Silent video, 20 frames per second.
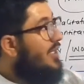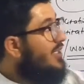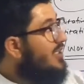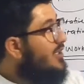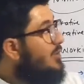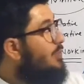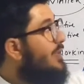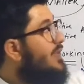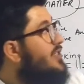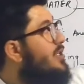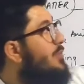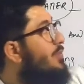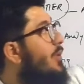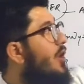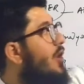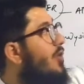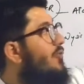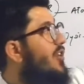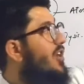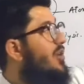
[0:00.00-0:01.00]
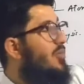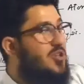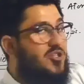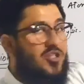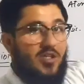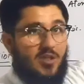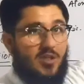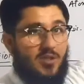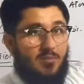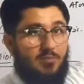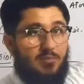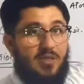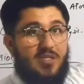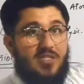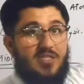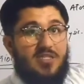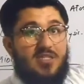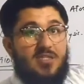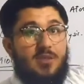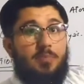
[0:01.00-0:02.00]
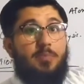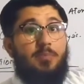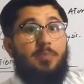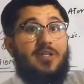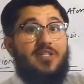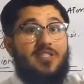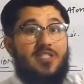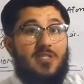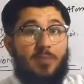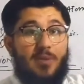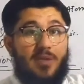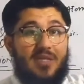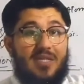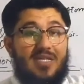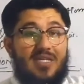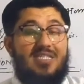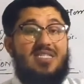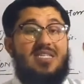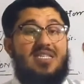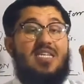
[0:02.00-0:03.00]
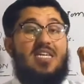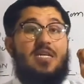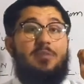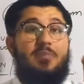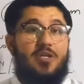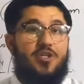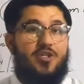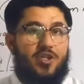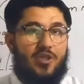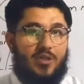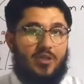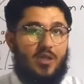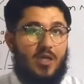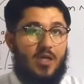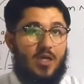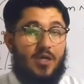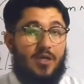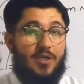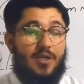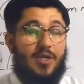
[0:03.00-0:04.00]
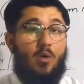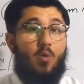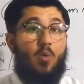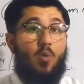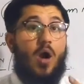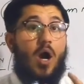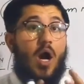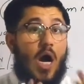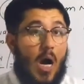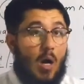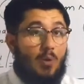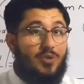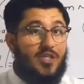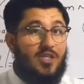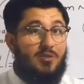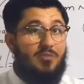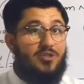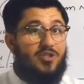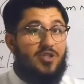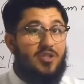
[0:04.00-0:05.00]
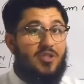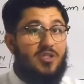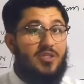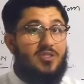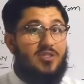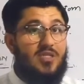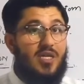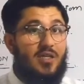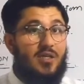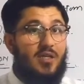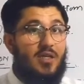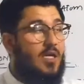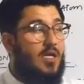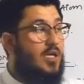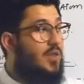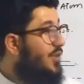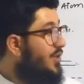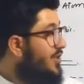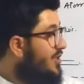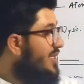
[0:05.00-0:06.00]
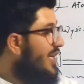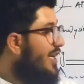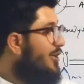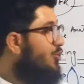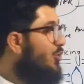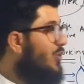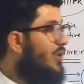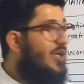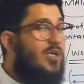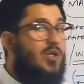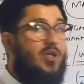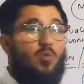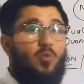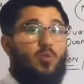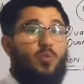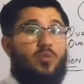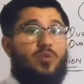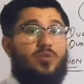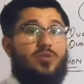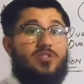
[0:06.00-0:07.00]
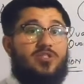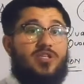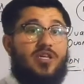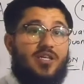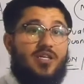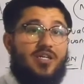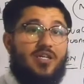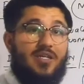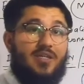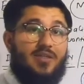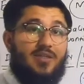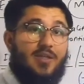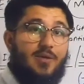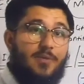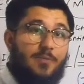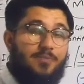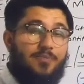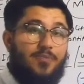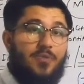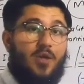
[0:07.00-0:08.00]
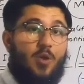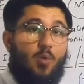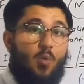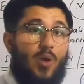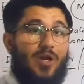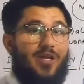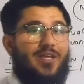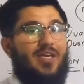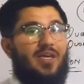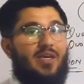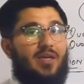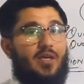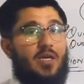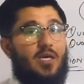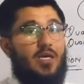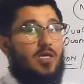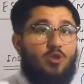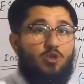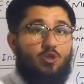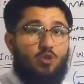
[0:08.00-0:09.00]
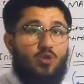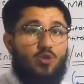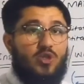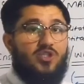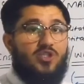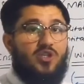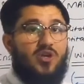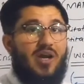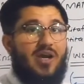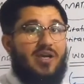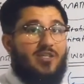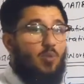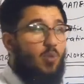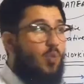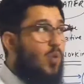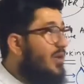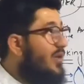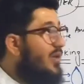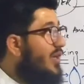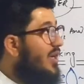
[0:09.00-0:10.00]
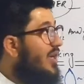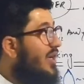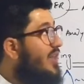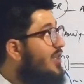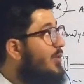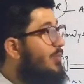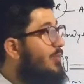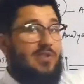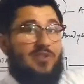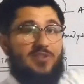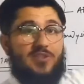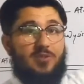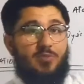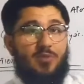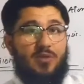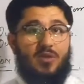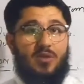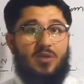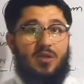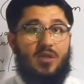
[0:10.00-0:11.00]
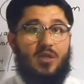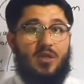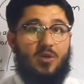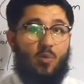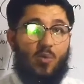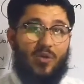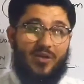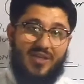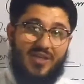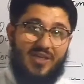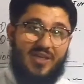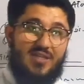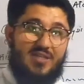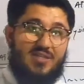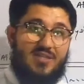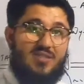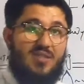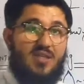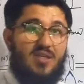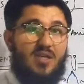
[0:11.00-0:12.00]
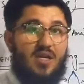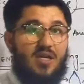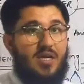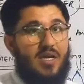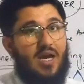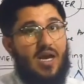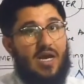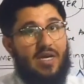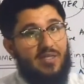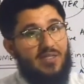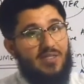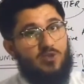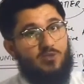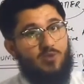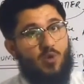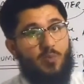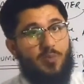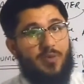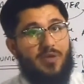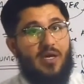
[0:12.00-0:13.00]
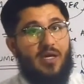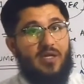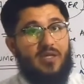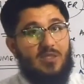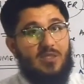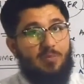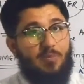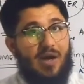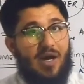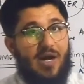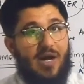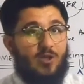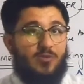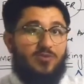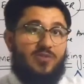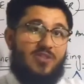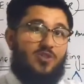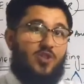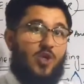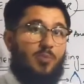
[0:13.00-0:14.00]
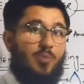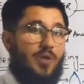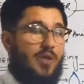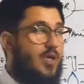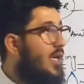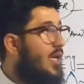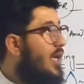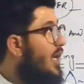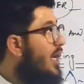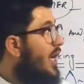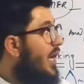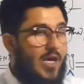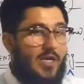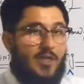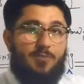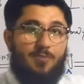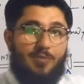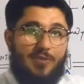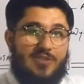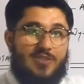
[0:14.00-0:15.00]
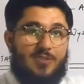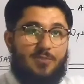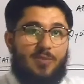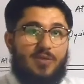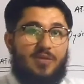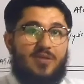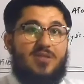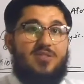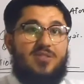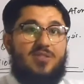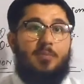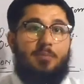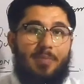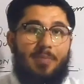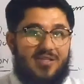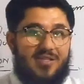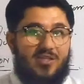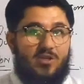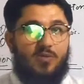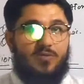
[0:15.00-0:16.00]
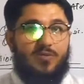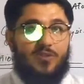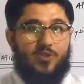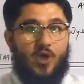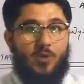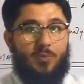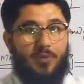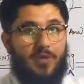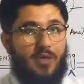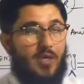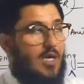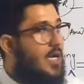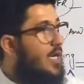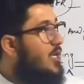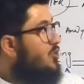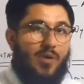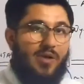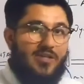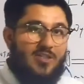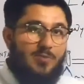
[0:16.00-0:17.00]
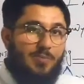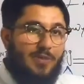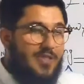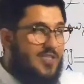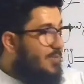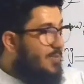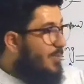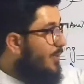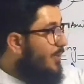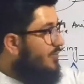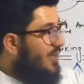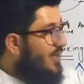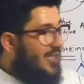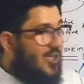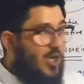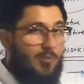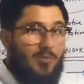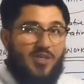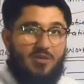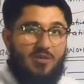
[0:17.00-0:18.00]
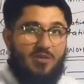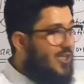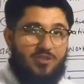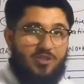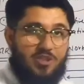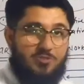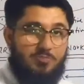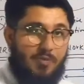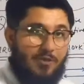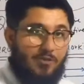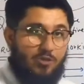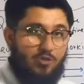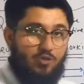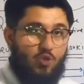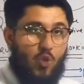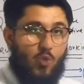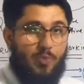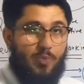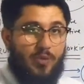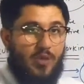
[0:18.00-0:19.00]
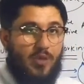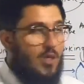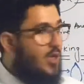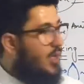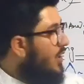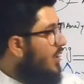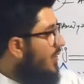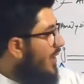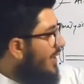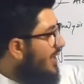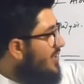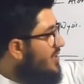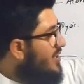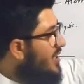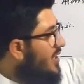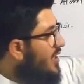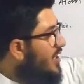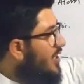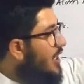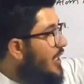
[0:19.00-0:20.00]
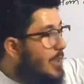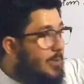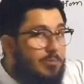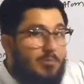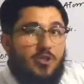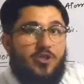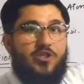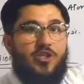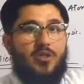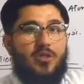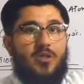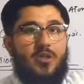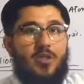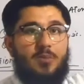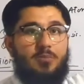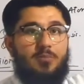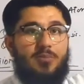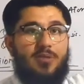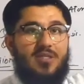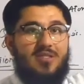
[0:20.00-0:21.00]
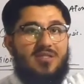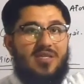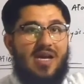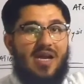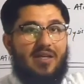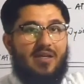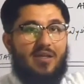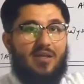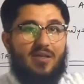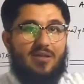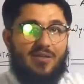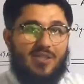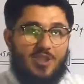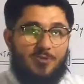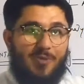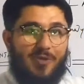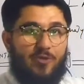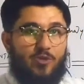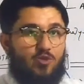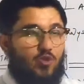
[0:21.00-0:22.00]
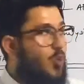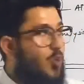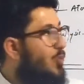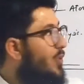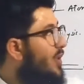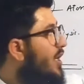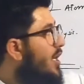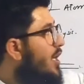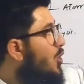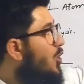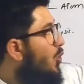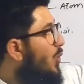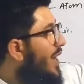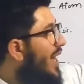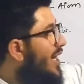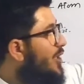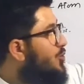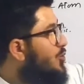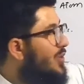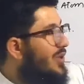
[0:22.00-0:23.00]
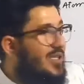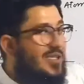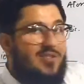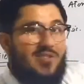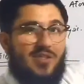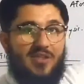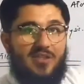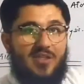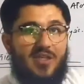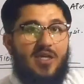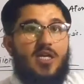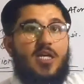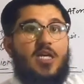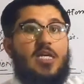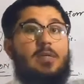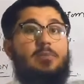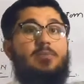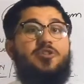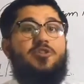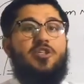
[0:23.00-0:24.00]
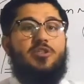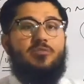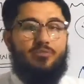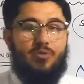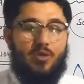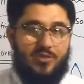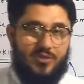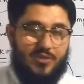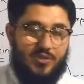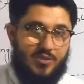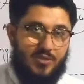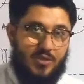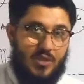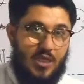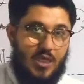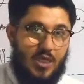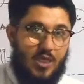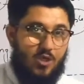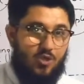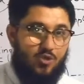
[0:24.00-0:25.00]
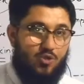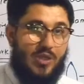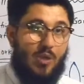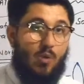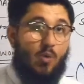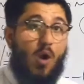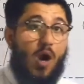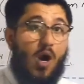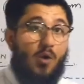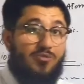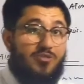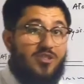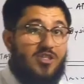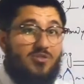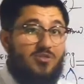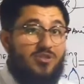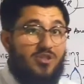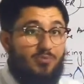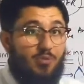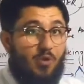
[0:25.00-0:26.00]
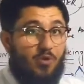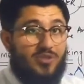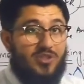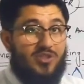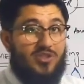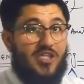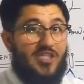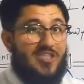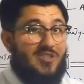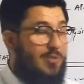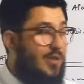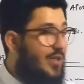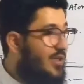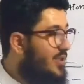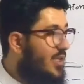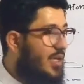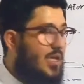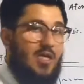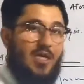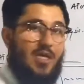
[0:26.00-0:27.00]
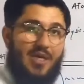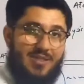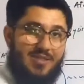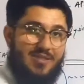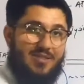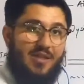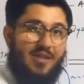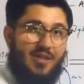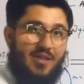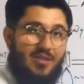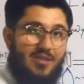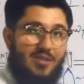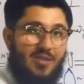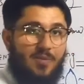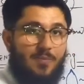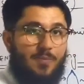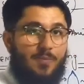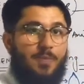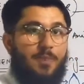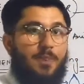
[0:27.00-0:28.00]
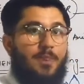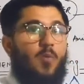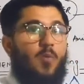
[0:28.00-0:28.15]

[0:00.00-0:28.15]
under the principle of emission, means the principle is emission. Now how the emission is done? This is actually studied in the working. Do not try the working in the principle. Working is another topic, another part of this topic, and principle is the basic of the topic. Now, what is the principle of the atomic emission spectroscopy? That is the emission. Means that in this spectroscopy, we actually study the emission process. So now how this emission process takes place is studied in the